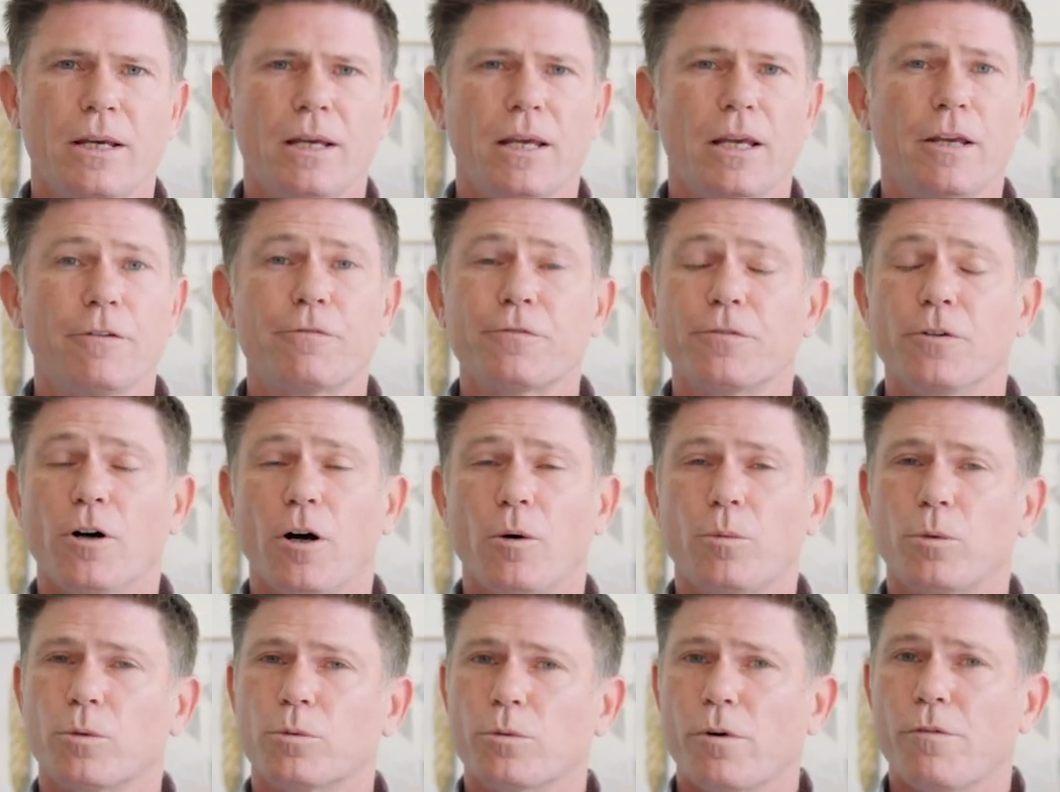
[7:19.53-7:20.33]
If
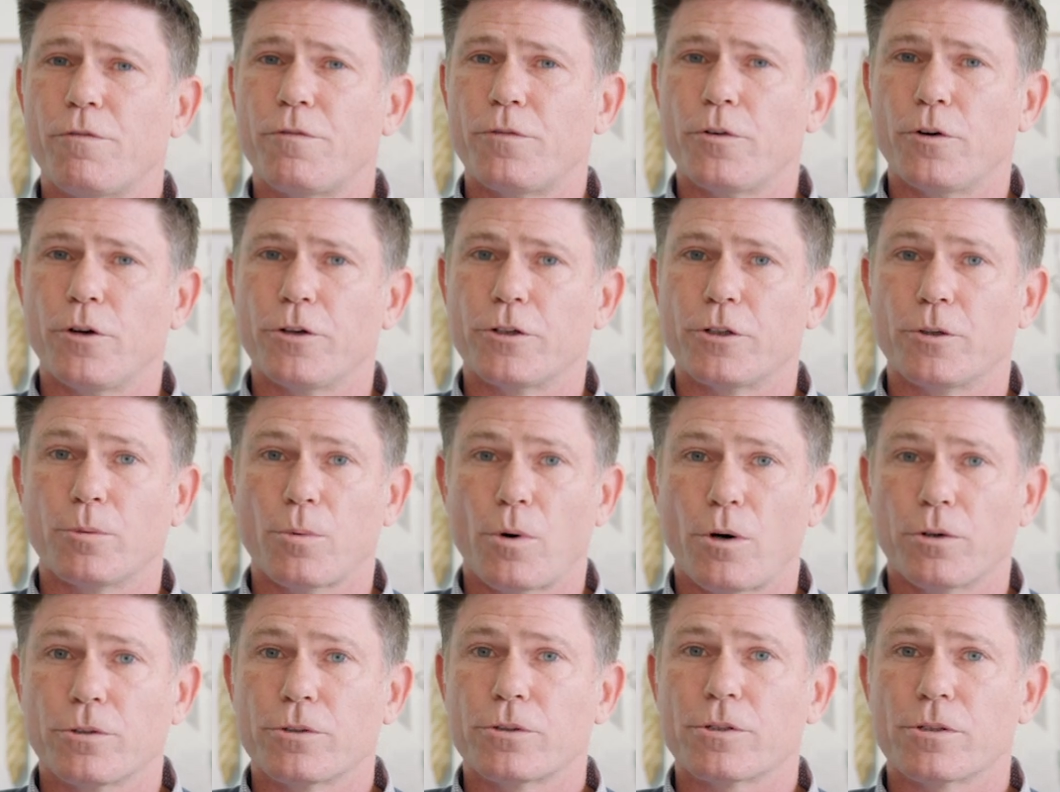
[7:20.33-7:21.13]
not, we'll refer you
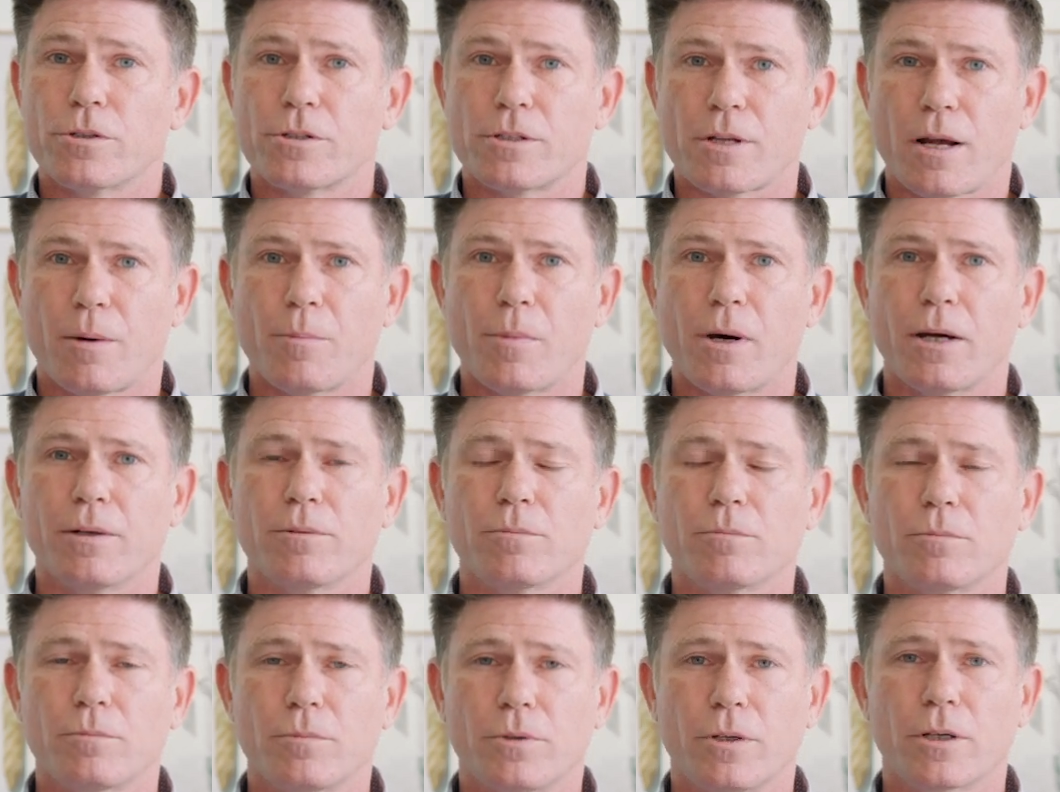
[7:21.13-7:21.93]
on to
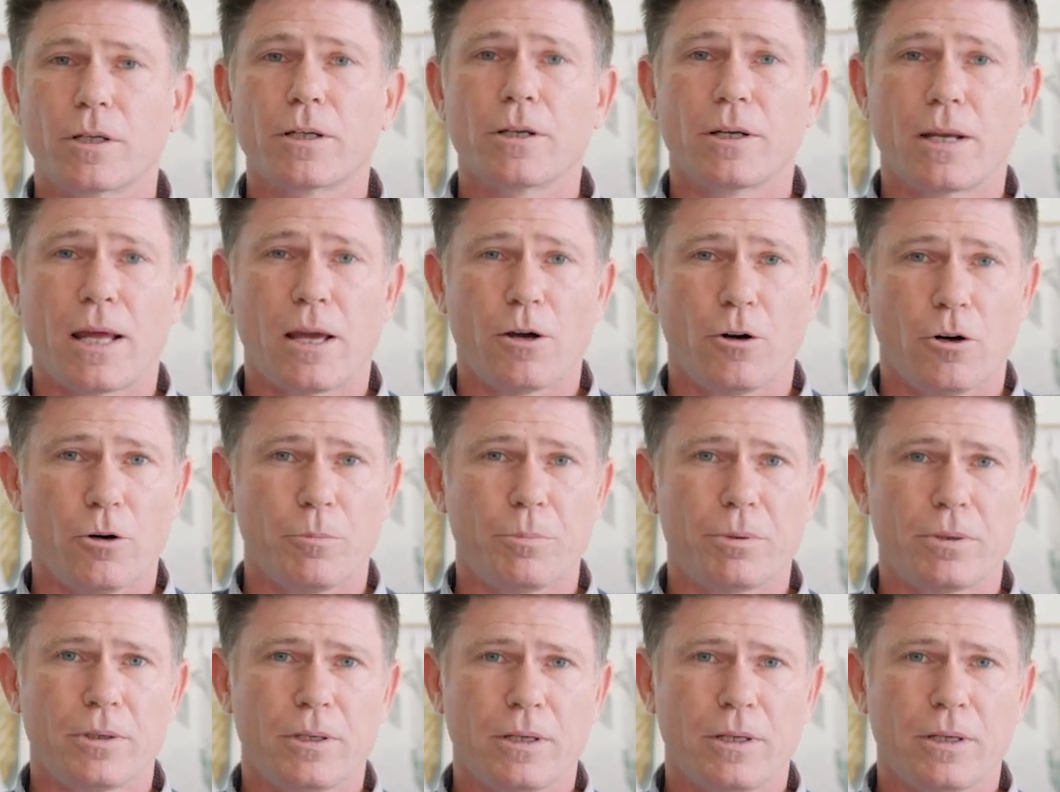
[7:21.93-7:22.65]
someone that can help